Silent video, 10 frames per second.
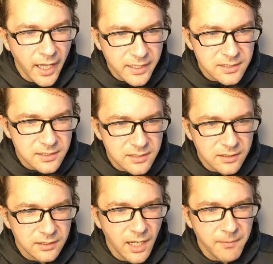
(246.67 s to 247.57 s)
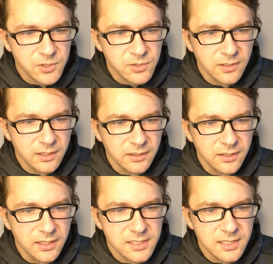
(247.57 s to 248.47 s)
and capturing
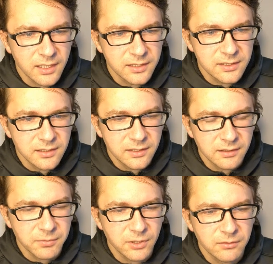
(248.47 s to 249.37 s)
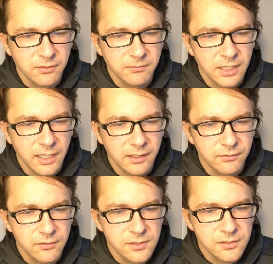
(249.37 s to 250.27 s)
the insight in a programming
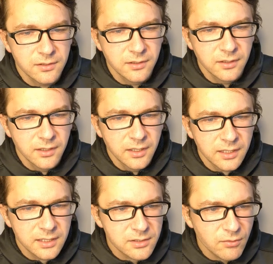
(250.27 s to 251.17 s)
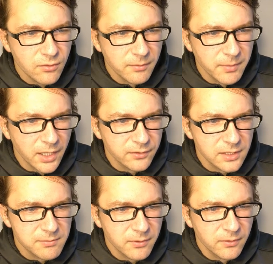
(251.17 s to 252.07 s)
language. It is all about
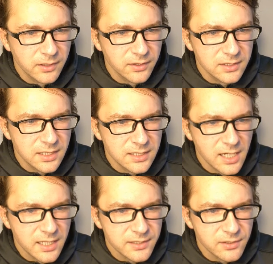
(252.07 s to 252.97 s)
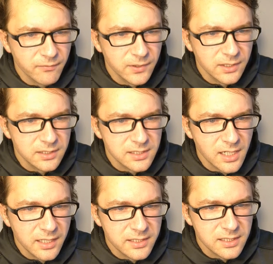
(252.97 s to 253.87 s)
exploring the details of the
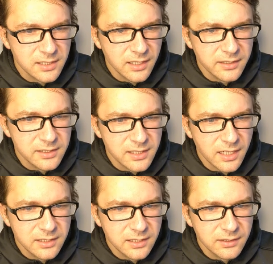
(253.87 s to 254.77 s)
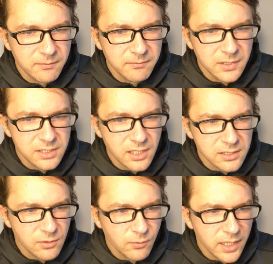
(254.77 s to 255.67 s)
desires and understanding them in
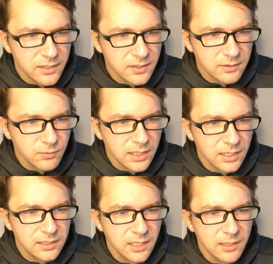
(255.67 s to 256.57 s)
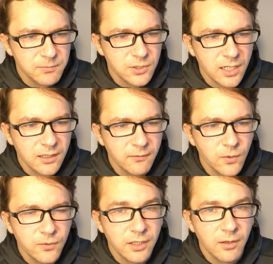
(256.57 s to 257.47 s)
such a way that we can keep track of
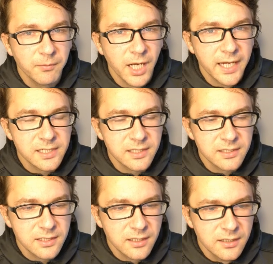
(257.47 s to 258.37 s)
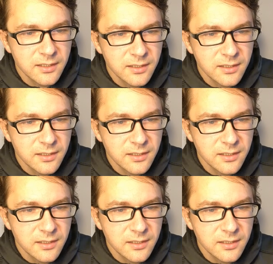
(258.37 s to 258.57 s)
all the complexity.